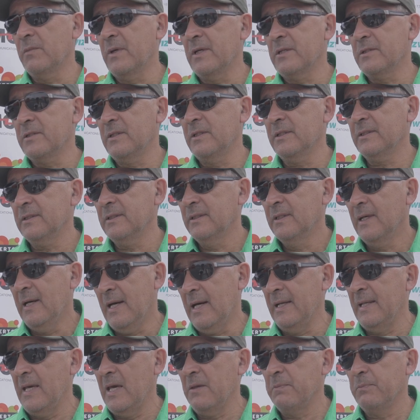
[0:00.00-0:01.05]
marshals,
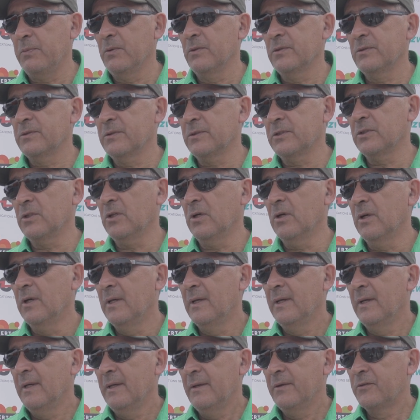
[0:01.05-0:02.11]
and our sponsors. So,
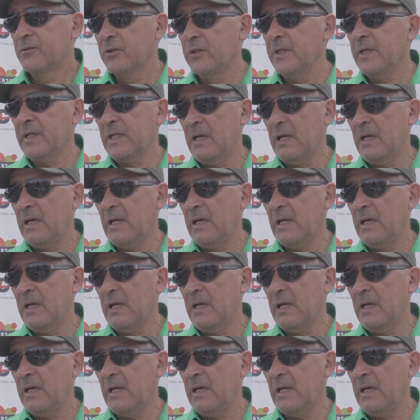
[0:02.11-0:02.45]
really